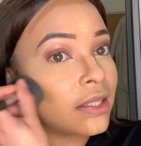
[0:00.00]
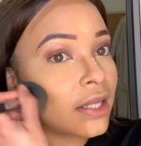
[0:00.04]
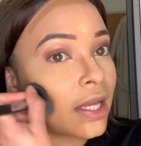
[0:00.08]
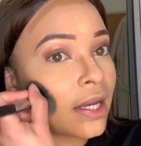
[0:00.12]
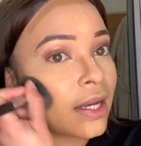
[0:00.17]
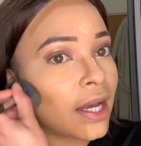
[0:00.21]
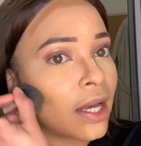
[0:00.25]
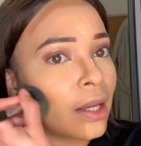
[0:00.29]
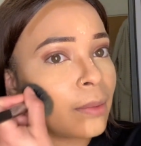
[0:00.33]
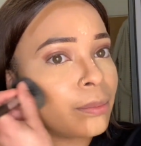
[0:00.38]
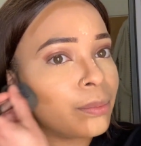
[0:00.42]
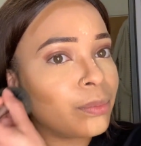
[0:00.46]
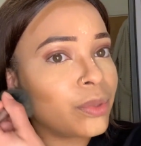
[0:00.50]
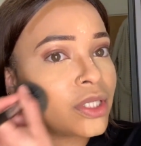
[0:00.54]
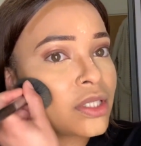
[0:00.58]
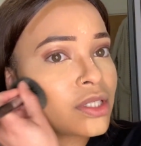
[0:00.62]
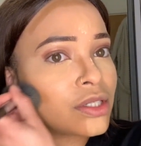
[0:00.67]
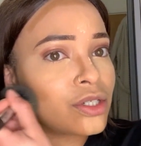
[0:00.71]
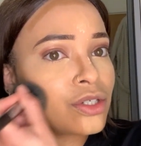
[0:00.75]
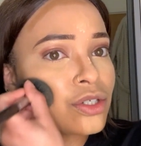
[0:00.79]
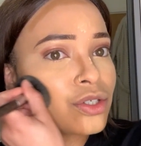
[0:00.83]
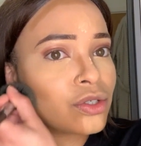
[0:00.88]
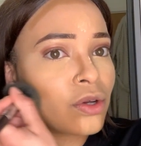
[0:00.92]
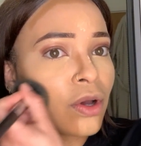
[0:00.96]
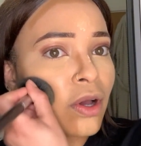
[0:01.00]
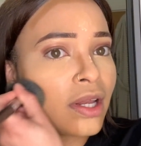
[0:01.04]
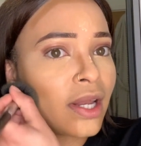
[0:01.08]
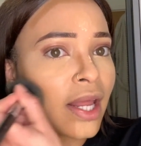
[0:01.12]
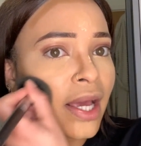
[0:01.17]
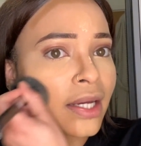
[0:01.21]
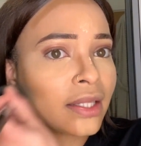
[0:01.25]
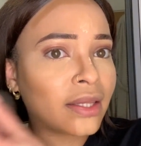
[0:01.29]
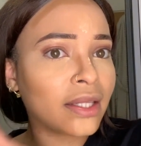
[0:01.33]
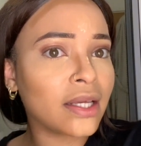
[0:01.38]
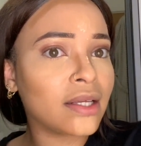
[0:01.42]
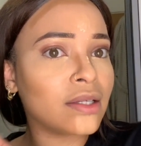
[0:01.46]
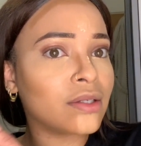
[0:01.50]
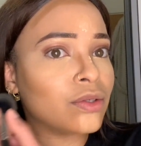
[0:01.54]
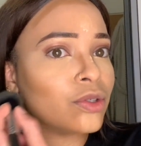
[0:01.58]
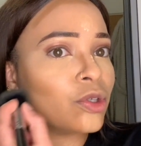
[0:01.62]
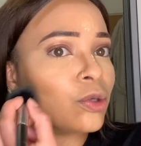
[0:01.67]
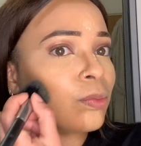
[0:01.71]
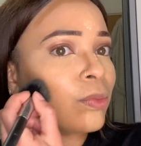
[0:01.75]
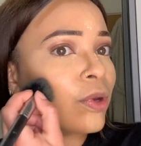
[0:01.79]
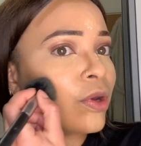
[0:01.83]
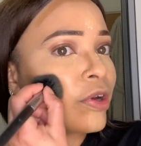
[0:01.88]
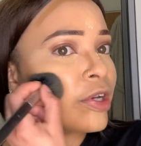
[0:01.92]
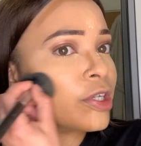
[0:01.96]
Like, I'm pretty sure like there's
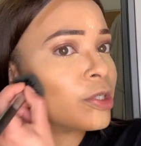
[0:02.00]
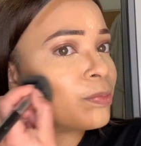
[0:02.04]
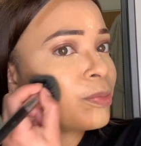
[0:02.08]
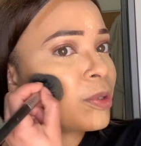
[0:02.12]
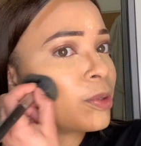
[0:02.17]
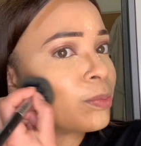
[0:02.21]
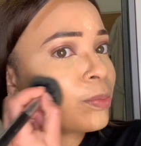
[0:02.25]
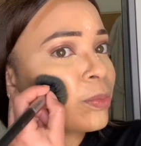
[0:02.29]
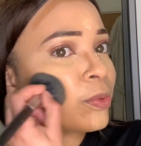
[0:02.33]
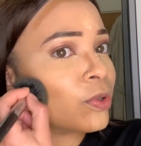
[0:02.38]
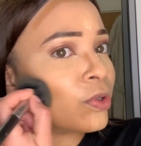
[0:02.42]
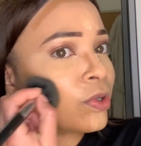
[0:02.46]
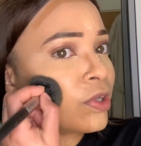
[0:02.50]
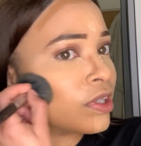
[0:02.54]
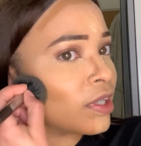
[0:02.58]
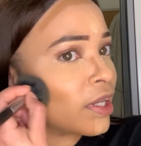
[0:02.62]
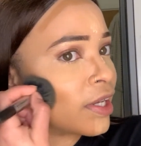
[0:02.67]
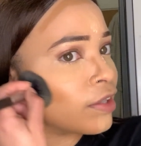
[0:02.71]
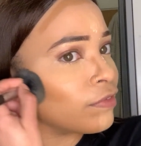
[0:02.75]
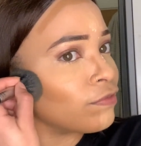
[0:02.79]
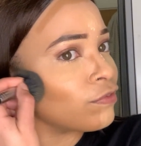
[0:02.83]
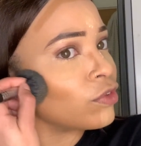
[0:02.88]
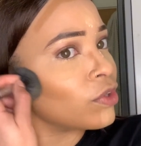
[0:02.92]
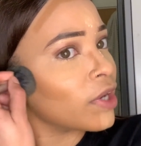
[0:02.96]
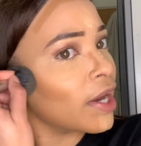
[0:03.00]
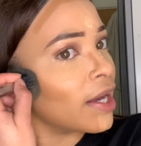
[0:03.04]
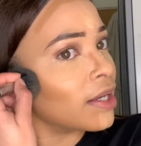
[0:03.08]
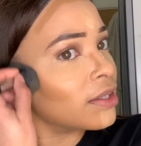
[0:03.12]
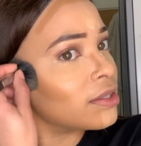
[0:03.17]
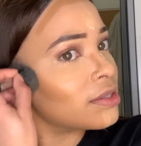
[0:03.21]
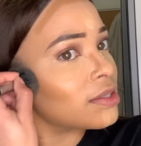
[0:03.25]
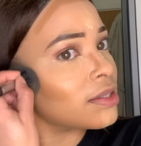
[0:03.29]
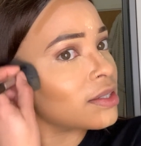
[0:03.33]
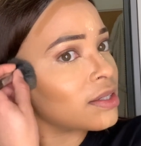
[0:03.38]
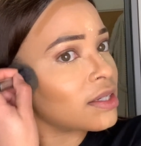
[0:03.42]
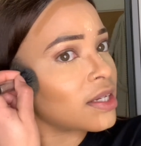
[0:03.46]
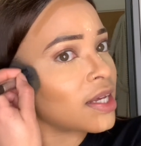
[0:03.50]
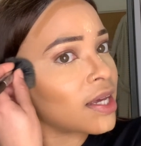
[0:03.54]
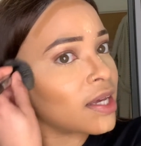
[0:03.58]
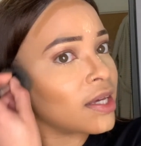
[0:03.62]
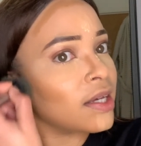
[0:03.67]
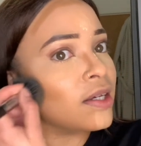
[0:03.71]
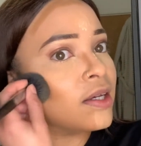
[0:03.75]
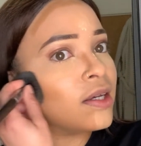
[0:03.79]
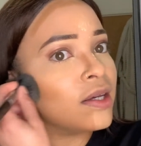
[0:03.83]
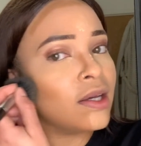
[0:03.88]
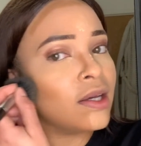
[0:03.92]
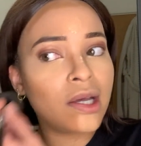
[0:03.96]
numerous people, if you ask
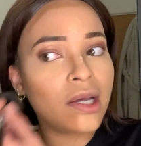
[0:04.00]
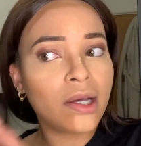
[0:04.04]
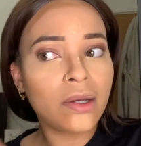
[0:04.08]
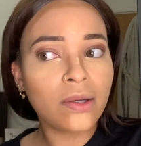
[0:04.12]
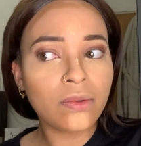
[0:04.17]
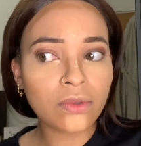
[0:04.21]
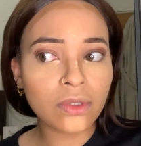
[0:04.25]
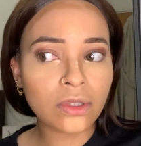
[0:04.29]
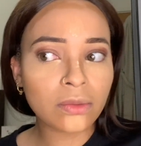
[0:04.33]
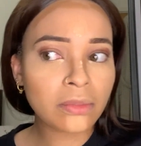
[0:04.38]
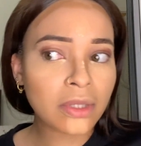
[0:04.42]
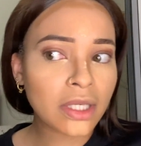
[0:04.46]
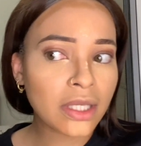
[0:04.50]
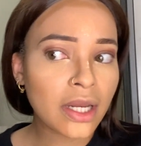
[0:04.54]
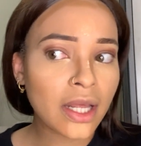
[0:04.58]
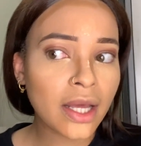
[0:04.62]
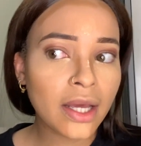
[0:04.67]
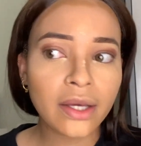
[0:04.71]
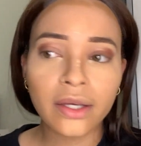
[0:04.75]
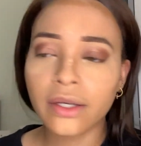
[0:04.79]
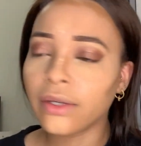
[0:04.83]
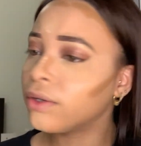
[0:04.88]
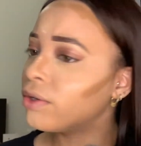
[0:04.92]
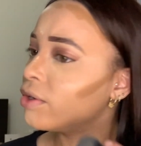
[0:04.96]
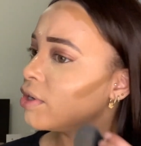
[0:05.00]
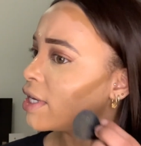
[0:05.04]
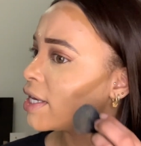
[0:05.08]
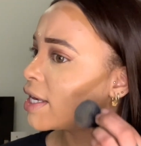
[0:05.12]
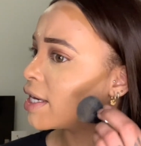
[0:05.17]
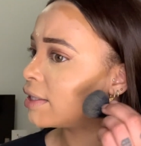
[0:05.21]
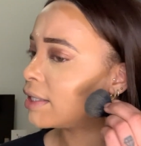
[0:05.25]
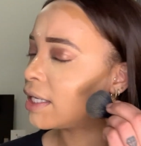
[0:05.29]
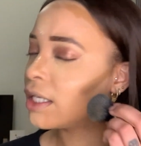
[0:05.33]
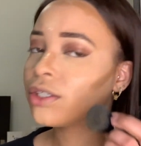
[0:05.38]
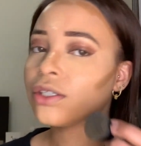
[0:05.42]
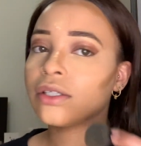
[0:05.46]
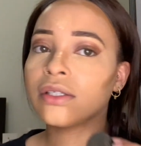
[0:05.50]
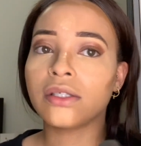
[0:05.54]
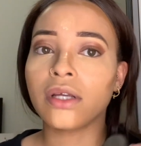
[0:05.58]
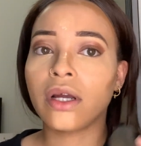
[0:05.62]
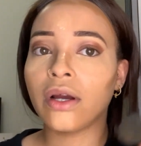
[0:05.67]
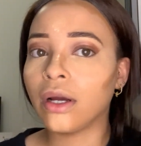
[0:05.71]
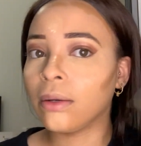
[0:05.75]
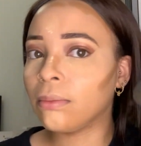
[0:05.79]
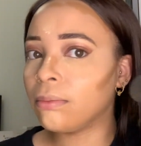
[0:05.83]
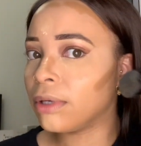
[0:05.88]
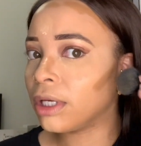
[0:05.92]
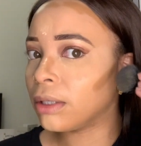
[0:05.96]
today, would be like, oh yeah, that's
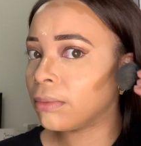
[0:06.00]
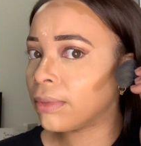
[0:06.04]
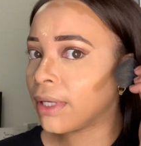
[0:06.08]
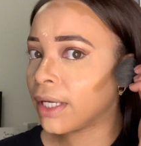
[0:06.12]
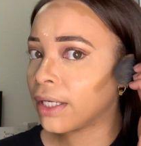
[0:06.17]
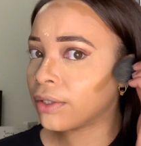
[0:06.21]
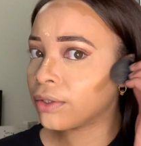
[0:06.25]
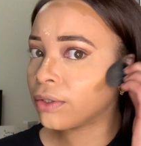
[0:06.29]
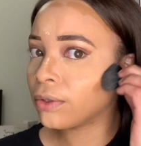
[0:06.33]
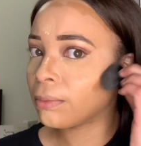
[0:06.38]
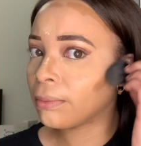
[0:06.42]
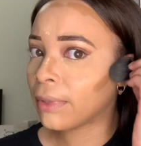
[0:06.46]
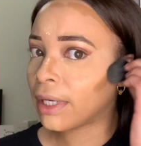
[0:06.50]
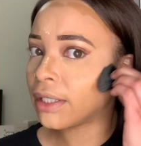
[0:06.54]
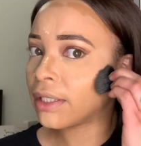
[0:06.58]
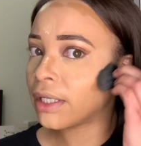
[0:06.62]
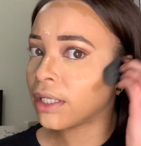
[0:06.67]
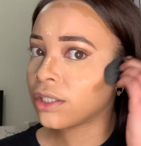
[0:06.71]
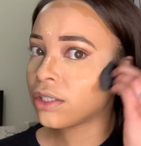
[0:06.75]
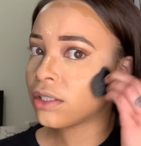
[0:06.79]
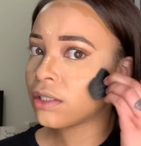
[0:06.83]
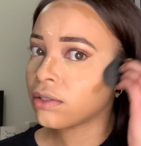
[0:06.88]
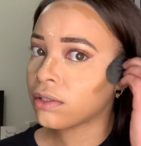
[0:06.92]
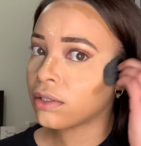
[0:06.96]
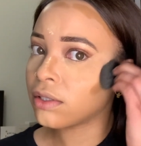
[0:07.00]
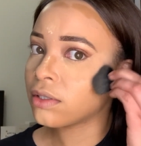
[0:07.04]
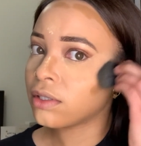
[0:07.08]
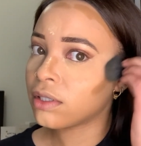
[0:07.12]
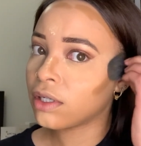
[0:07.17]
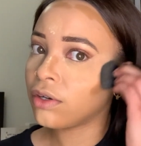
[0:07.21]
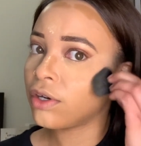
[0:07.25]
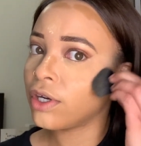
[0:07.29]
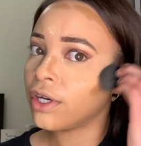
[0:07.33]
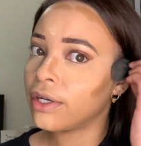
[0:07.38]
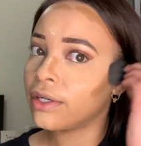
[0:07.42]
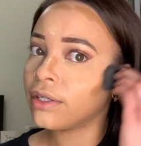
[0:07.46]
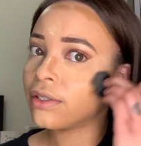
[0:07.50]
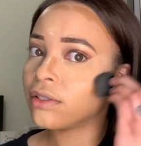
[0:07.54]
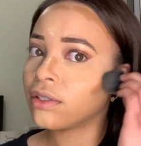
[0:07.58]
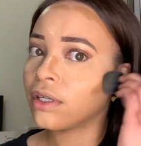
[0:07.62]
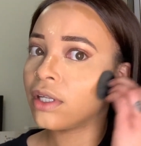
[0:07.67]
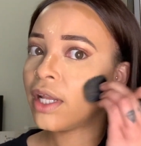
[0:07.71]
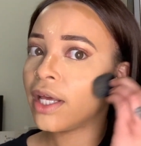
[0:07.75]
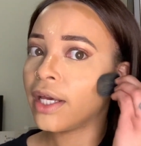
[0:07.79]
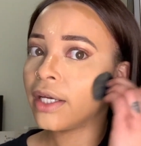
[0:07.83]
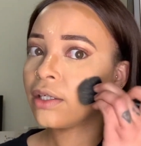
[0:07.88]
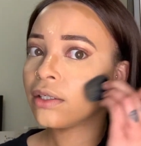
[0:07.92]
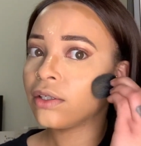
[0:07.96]
Sarah babe, like don't mind that she's on serious, or
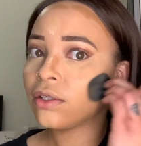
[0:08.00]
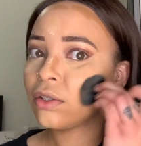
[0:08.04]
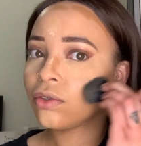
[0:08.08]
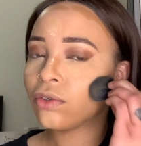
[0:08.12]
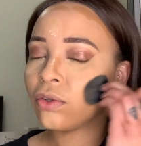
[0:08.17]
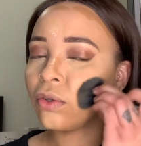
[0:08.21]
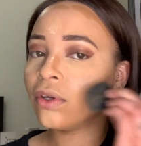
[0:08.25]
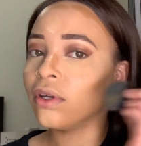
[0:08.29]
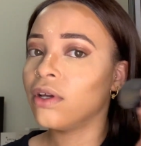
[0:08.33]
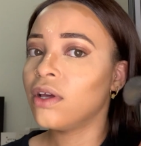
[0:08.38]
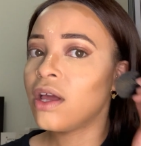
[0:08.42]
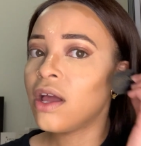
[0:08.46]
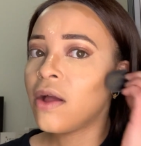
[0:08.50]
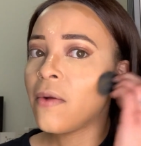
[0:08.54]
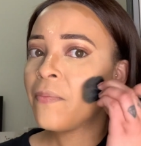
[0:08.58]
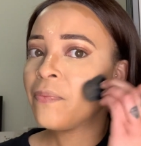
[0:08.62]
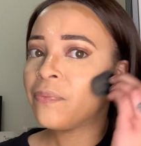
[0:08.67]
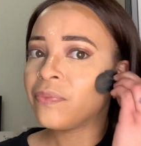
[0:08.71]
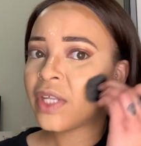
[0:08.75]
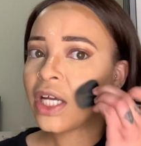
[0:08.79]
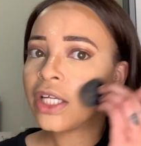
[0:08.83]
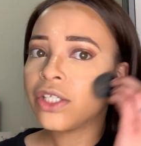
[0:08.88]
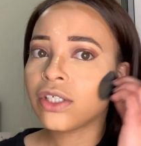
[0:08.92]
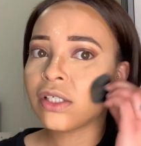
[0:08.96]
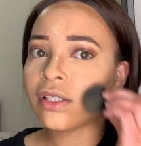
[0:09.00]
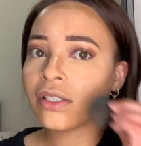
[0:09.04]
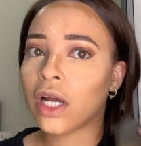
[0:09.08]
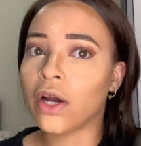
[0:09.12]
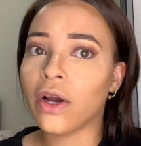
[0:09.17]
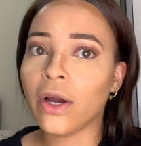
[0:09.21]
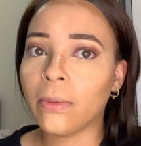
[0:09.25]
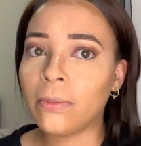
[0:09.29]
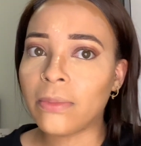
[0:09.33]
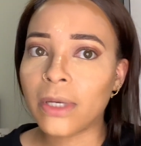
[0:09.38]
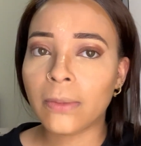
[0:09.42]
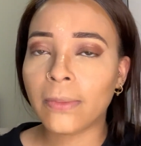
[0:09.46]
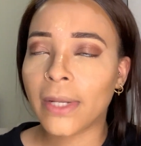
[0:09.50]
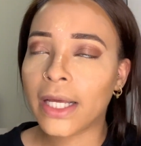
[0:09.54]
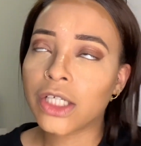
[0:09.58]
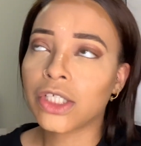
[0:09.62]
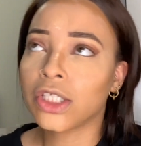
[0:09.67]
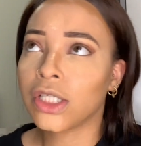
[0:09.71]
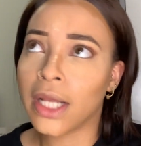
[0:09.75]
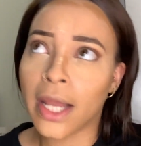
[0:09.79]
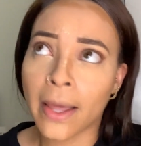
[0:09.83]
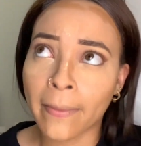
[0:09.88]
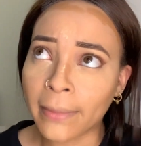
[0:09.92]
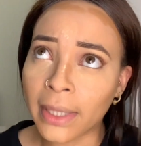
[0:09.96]
like, you know, that's Sarah babe, like
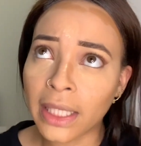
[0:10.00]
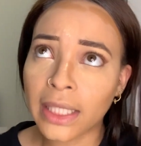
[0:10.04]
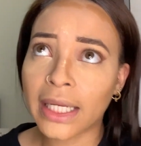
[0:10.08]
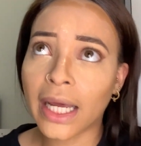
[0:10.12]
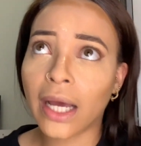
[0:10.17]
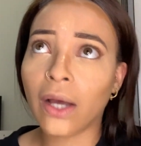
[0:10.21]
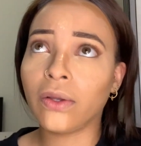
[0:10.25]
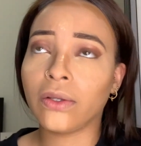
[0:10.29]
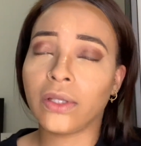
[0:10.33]
she let me down.